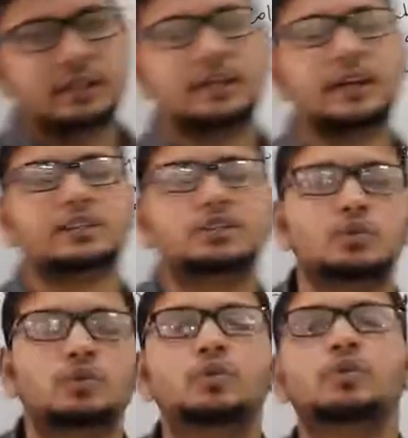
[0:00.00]
she has
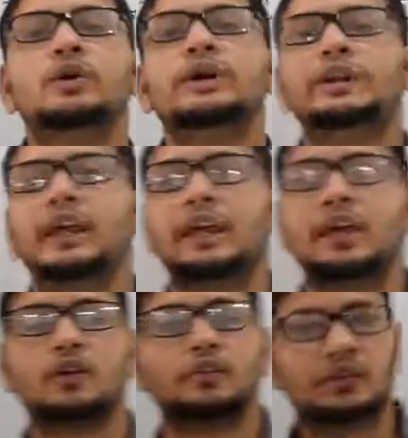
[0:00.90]
to take
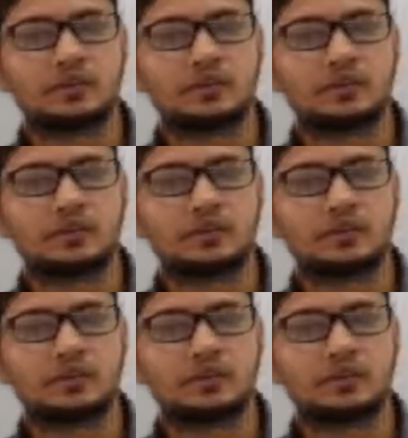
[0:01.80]
care of the